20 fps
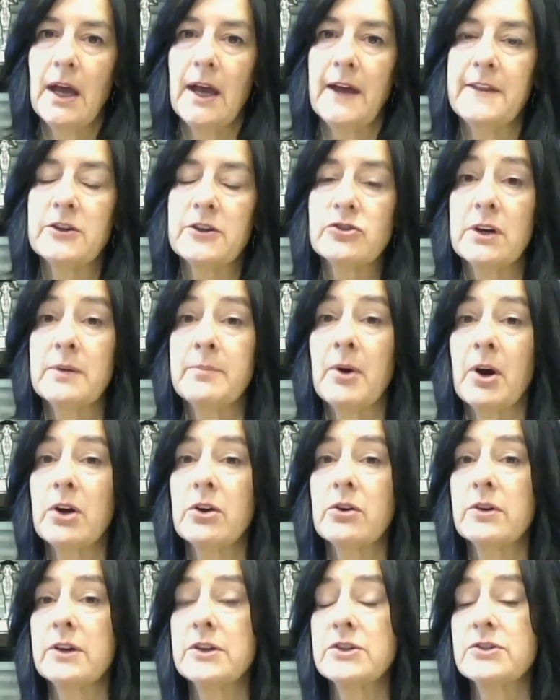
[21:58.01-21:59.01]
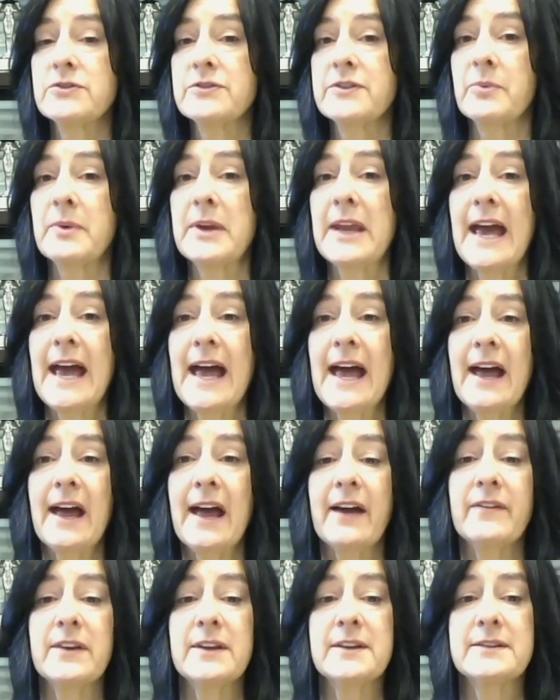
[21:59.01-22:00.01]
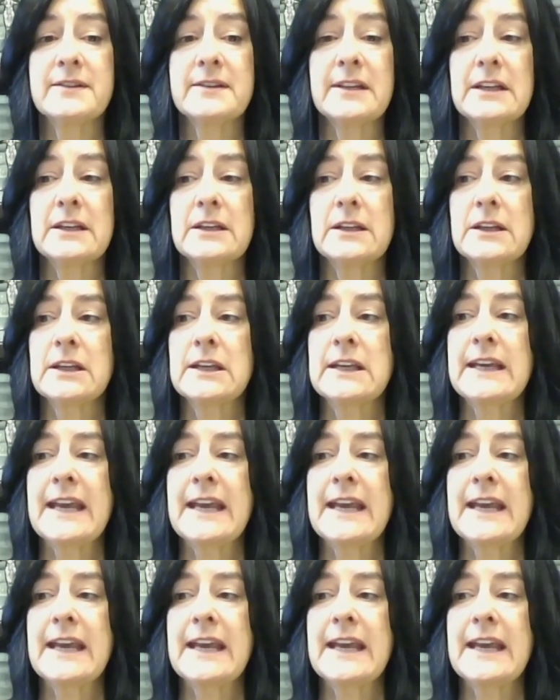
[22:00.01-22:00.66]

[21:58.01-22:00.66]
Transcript: And the trade partner issues that we have is that the